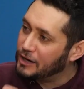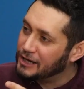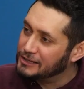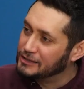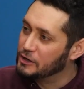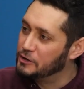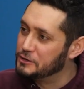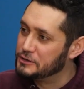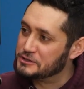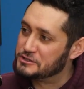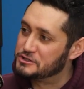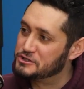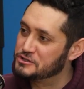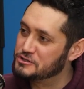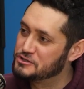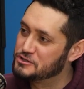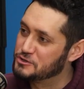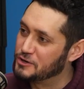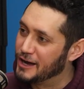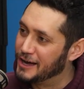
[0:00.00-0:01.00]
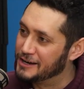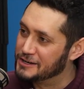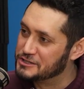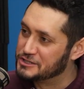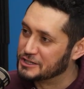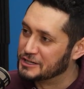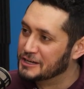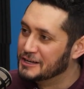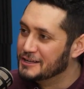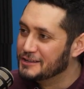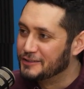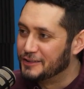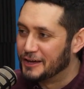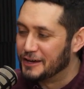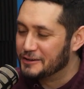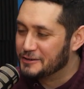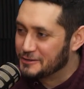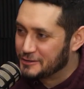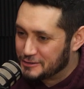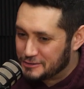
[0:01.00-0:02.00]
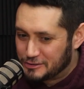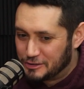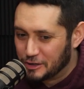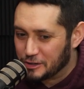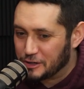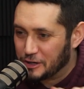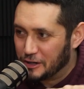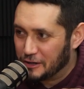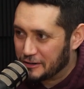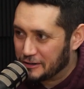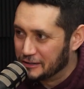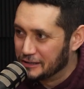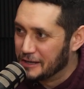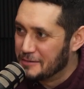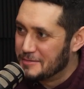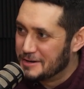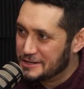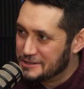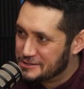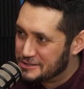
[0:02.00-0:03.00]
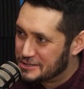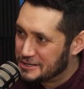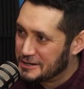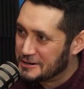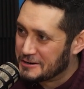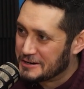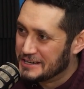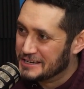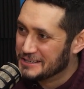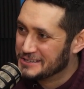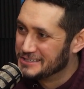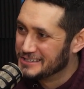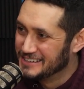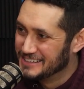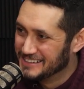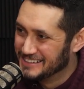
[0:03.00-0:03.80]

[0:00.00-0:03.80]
White Lotus strategy. They still call it a limited series.